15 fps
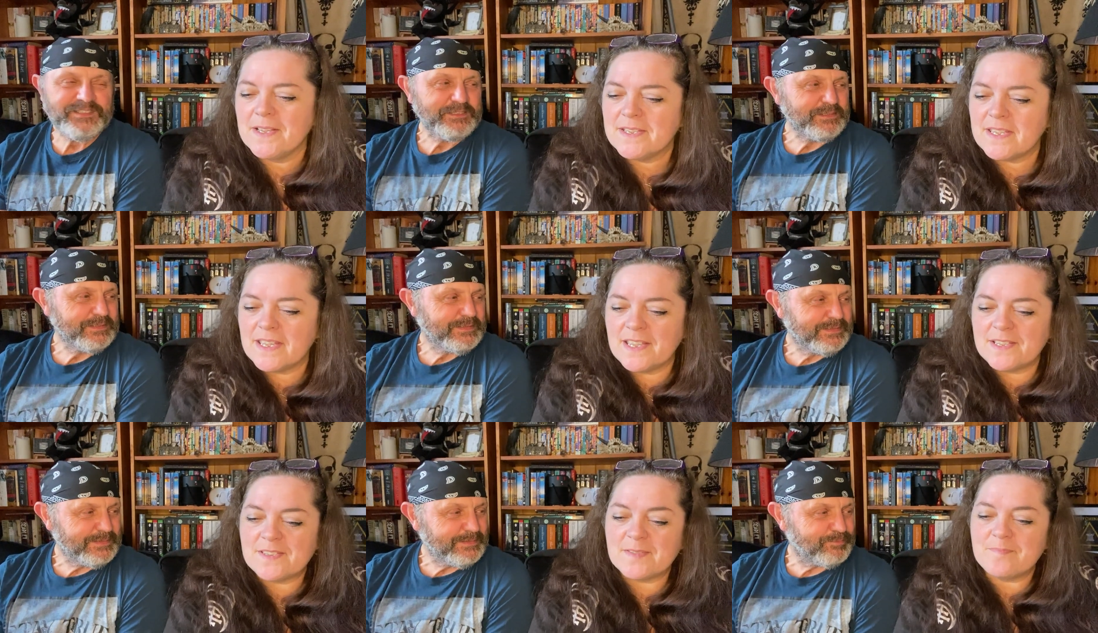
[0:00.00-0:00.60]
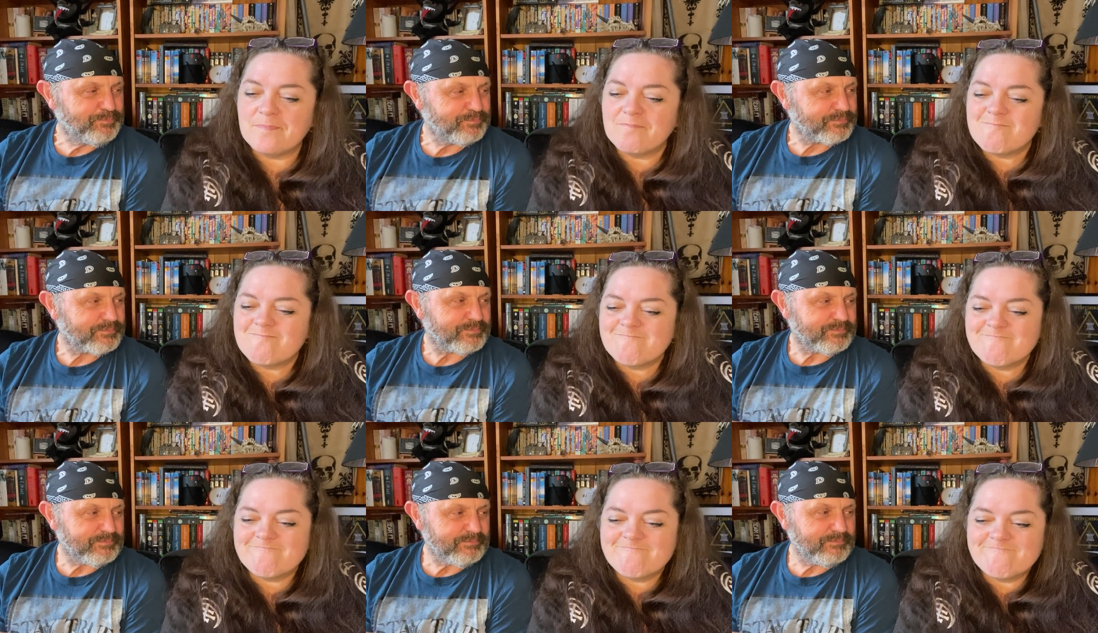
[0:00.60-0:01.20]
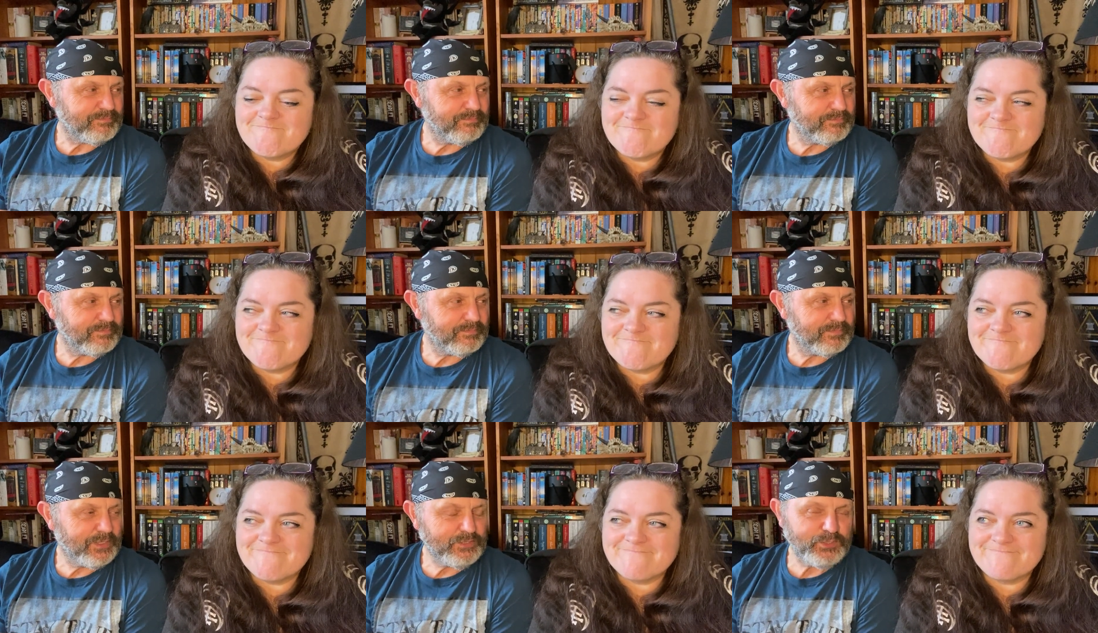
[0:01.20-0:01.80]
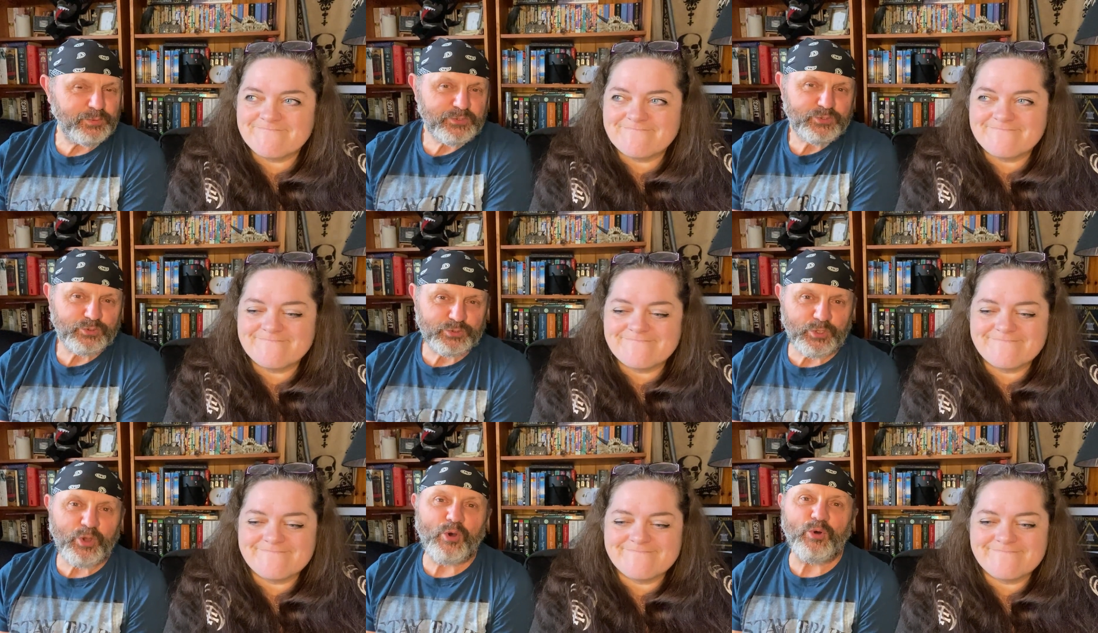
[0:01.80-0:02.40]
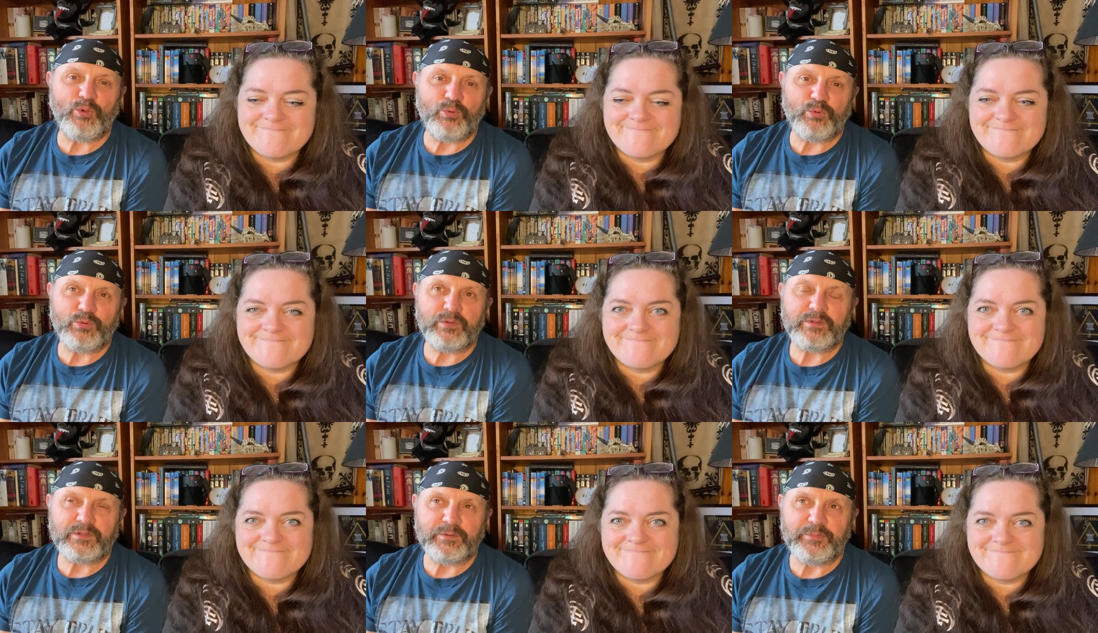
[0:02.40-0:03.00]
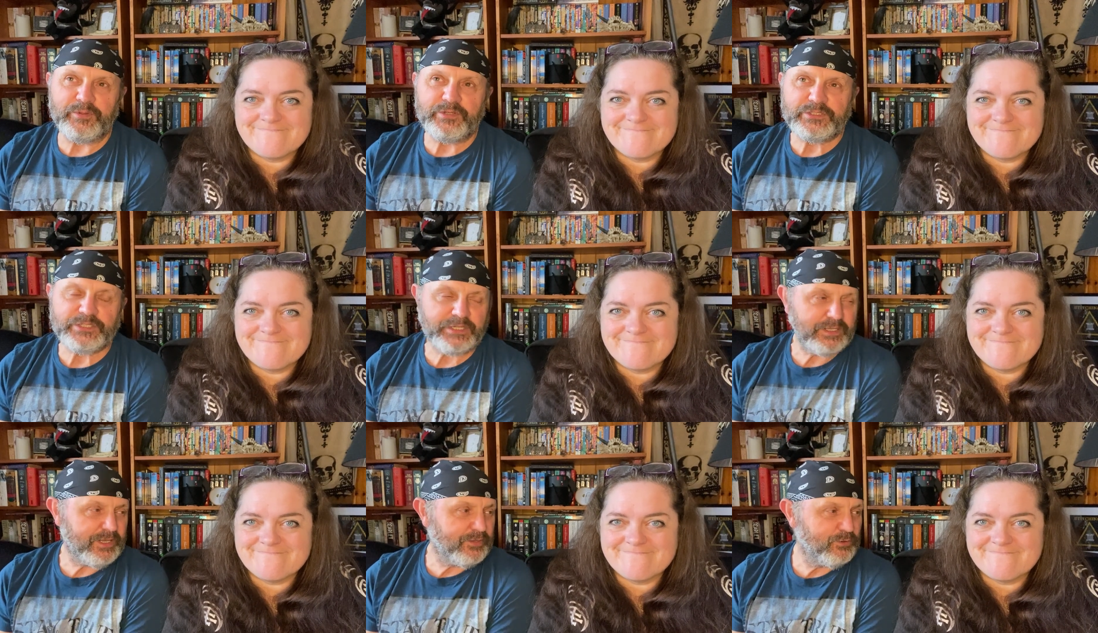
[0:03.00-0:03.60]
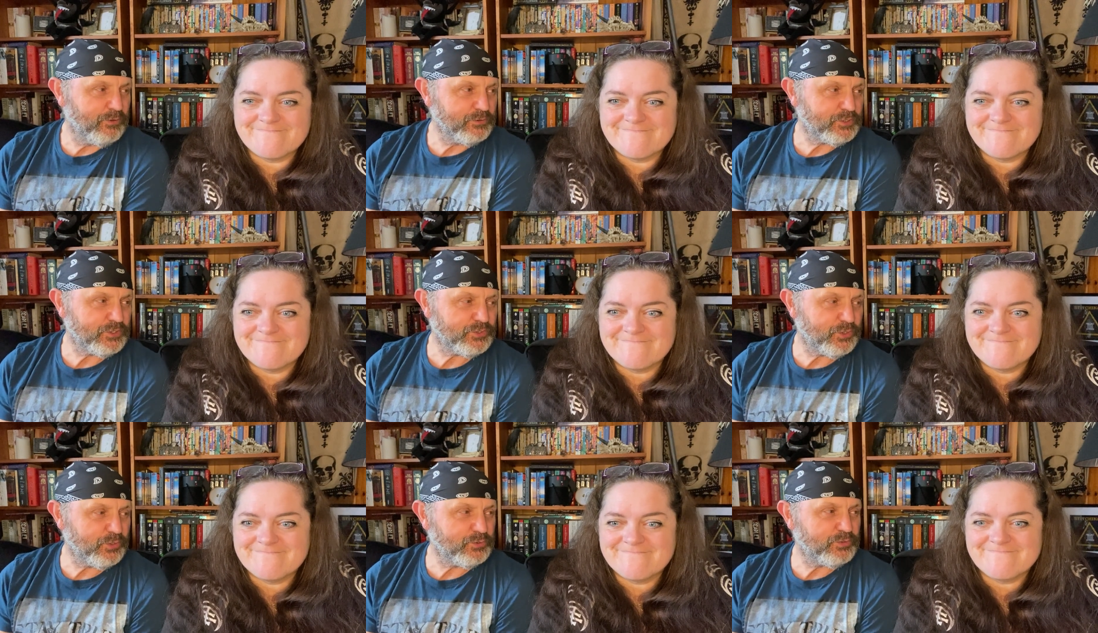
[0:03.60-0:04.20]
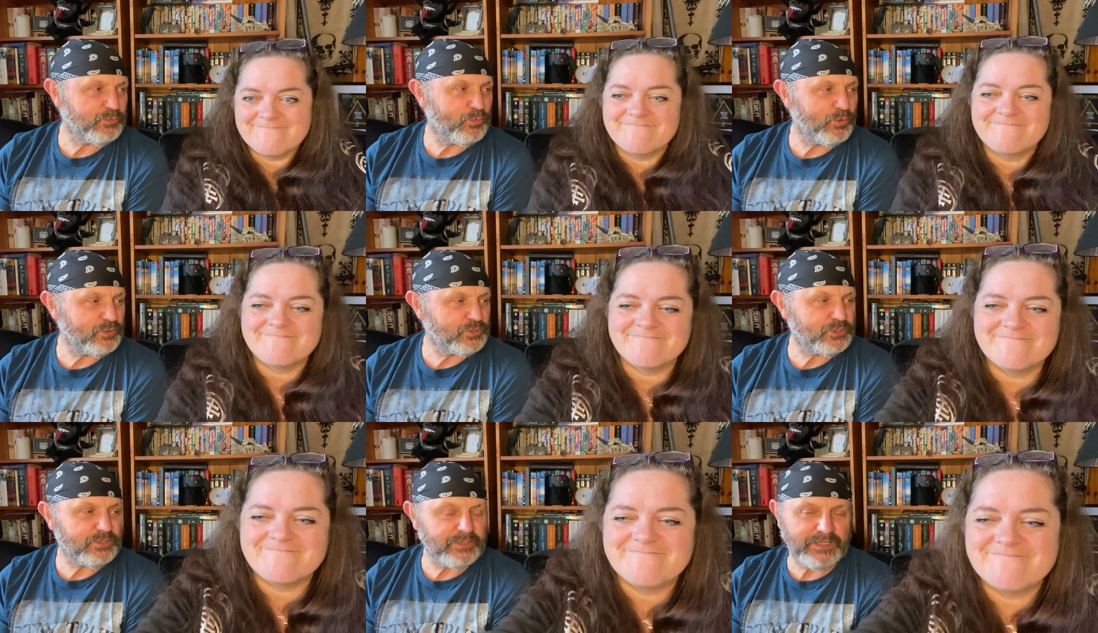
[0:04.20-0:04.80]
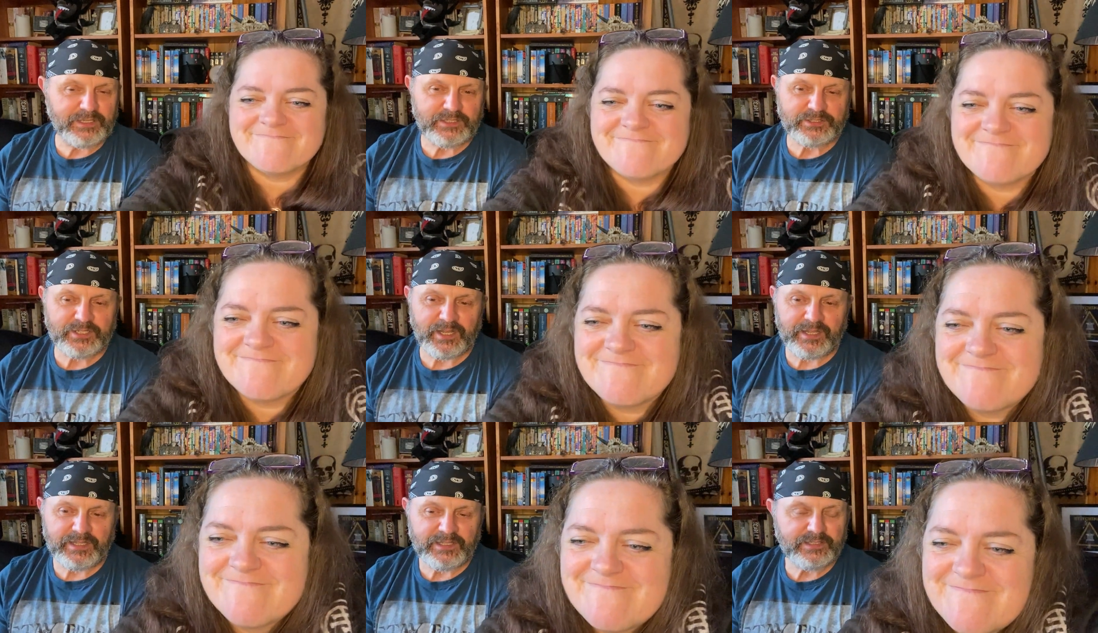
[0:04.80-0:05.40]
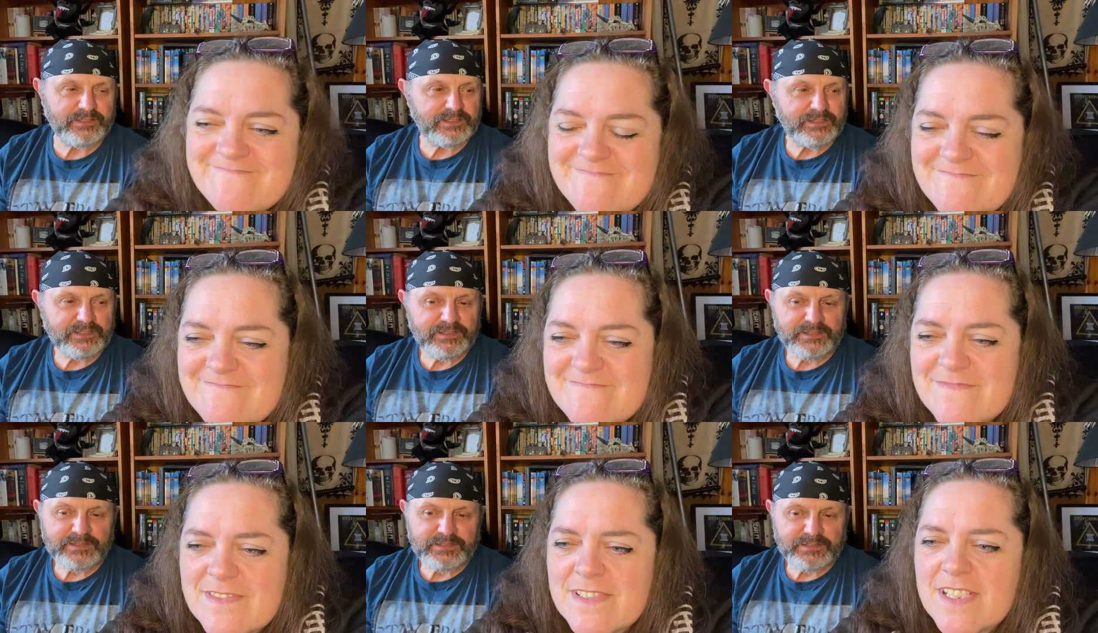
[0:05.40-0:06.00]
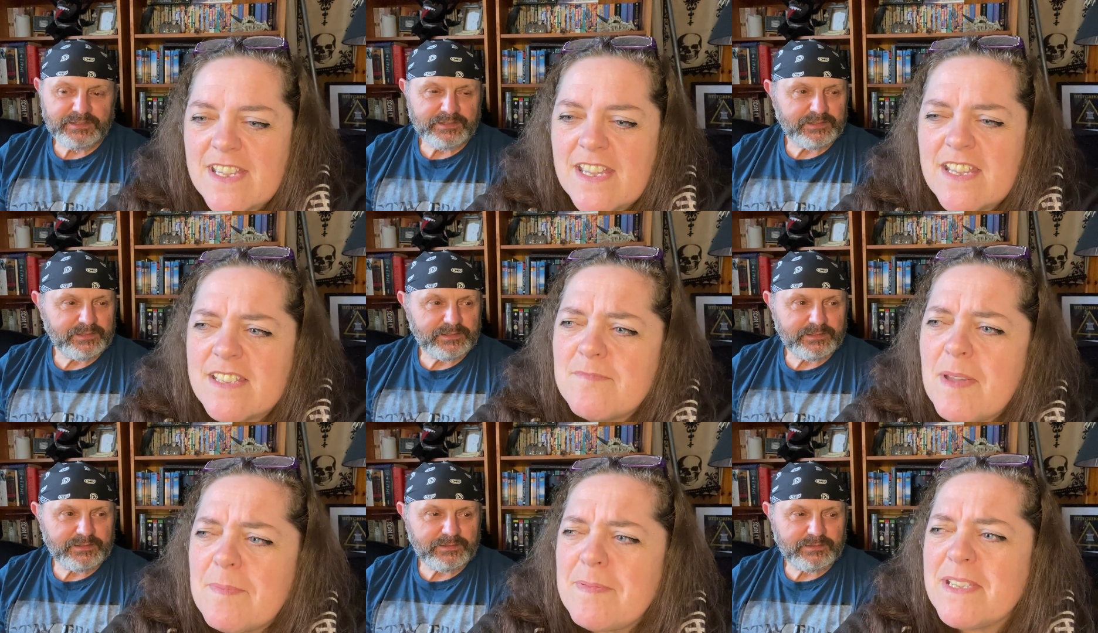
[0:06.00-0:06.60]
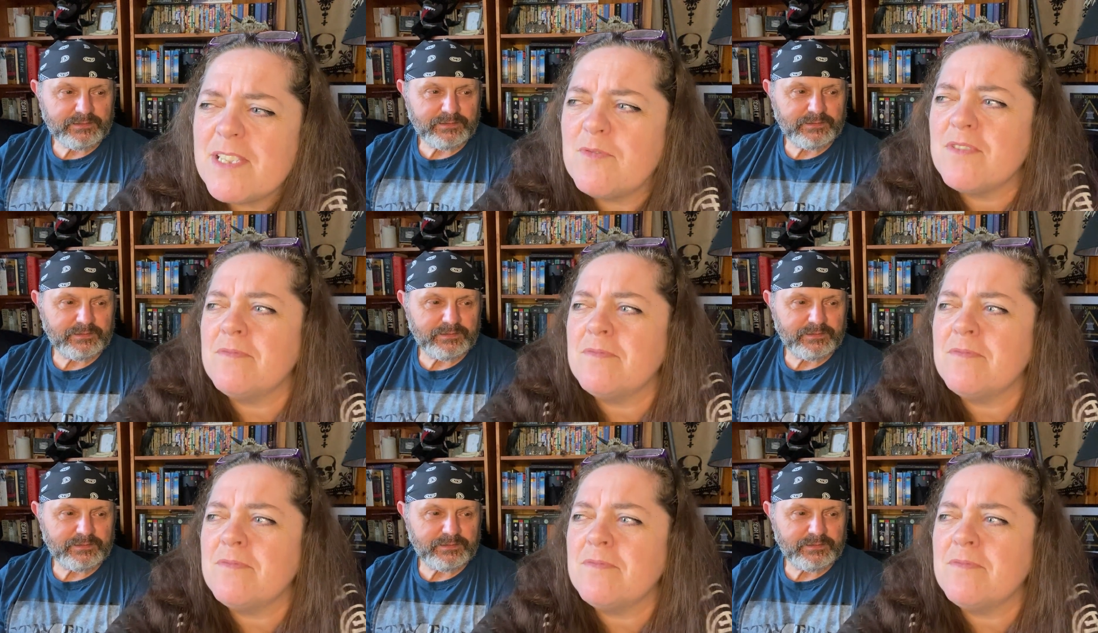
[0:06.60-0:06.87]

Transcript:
Speaker 1: Yes. Should we talk to the whole community and not just those that watch English telly?
Speaker 2: And Muppets was